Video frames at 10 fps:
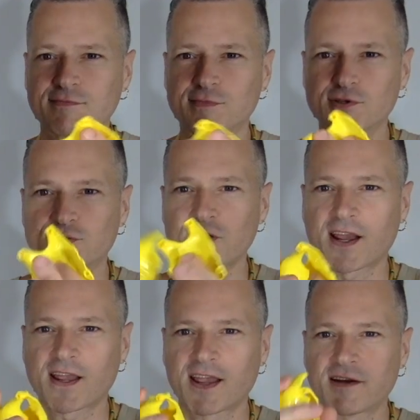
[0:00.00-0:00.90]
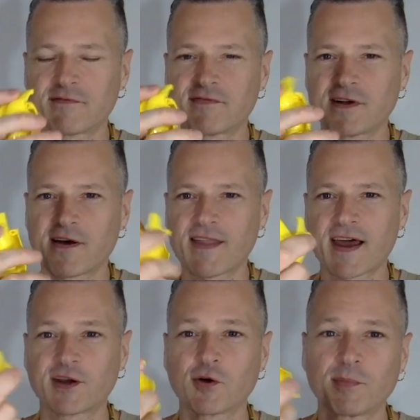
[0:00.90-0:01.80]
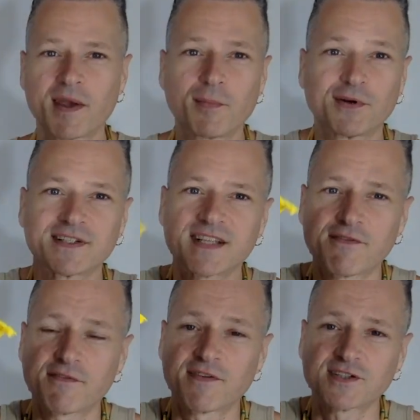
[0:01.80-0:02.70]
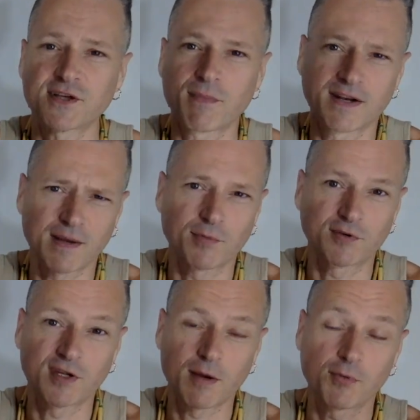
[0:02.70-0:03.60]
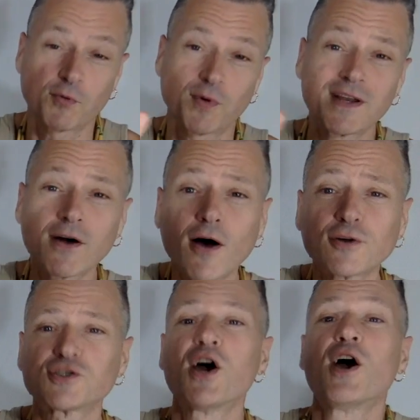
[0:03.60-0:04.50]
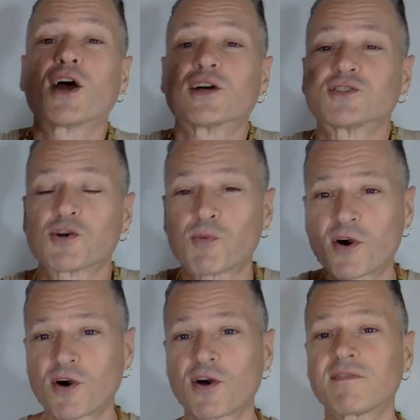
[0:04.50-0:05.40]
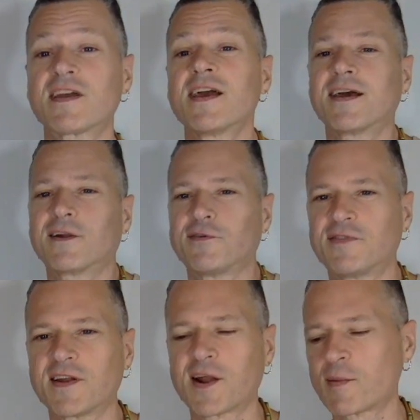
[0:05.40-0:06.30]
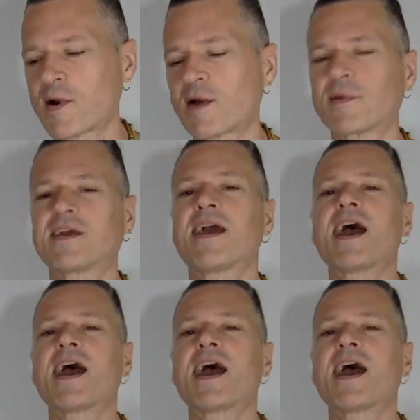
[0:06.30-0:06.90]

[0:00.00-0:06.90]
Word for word: this jacket can fit on that, and you'll be able to see if it fits on my WWE dolls because they're more curvy. It'll fit on the Barbie.